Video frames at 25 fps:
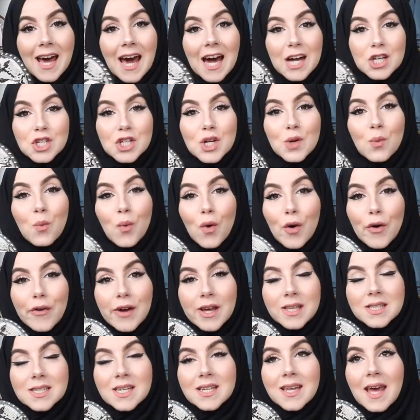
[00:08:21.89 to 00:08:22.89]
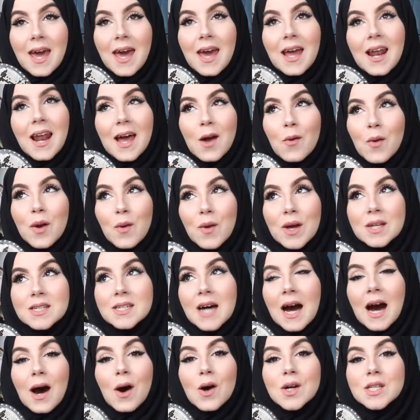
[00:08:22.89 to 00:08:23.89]
I actually wore it today, like when I went
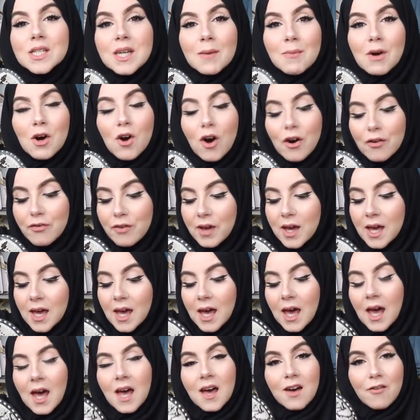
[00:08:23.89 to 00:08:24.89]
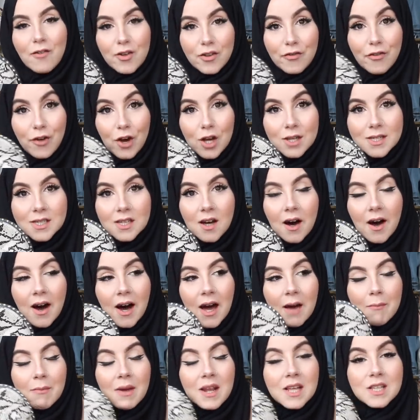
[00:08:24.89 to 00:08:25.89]
out to get my coffee for the first
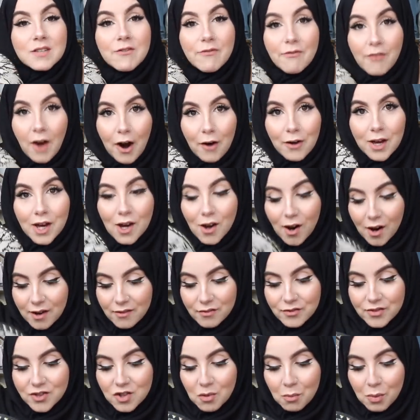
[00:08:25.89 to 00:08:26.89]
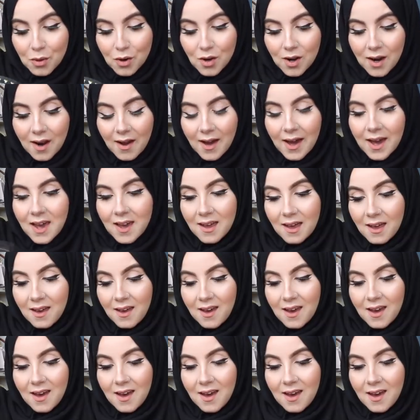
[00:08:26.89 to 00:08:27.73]
time, and it's very comfortable, like